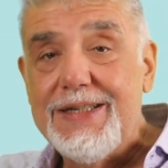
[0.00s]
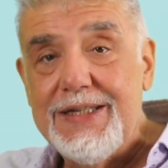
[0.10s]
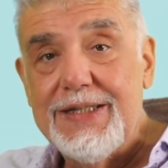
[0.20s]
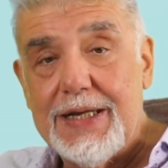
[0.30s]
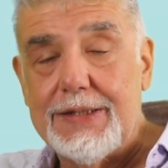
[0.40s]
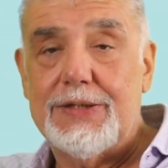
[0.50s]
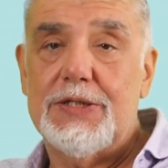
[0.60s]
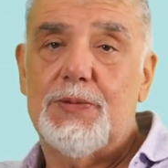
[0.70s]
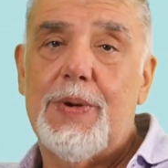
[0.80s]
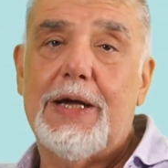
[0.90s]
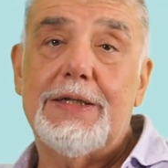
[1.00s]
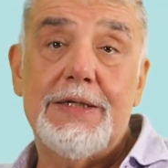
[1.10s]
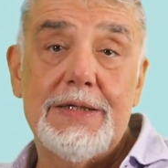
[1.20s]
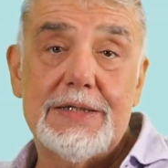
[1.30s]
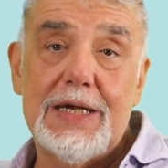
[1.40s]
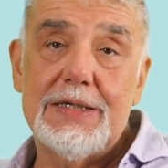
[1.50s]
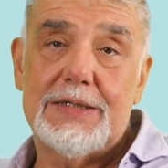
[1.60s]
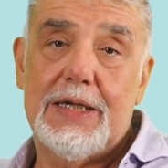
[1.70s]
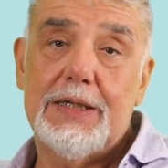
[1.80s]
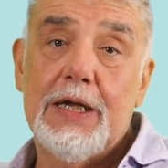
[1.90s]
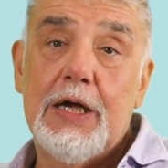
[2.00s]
in that respect, in the sense that